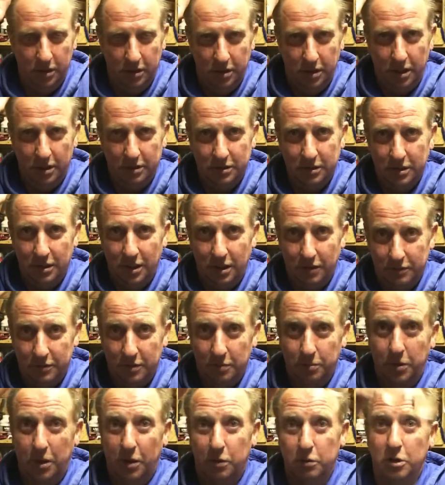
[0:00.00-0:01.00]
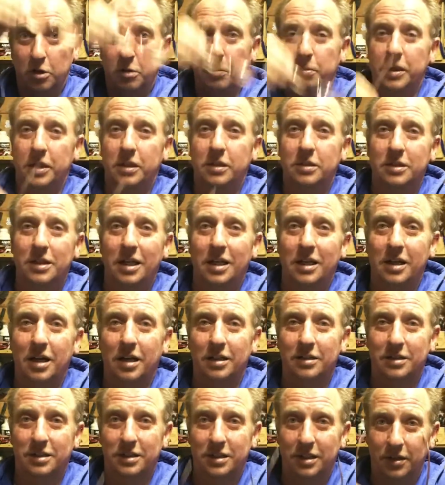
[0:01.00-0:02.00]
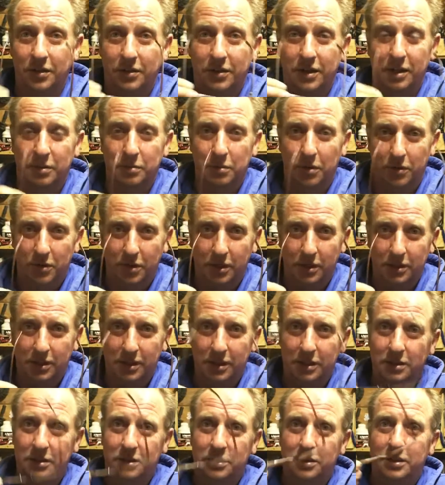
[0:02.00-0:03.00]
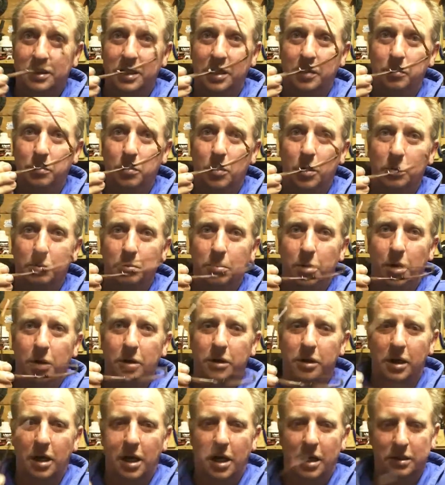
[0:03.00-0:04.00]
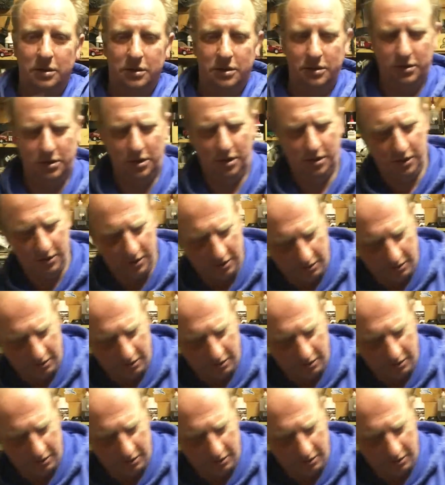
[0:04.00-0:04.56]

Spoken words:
and you'll have to bear with me because I can't see a thing without these cheap £1 glasses out of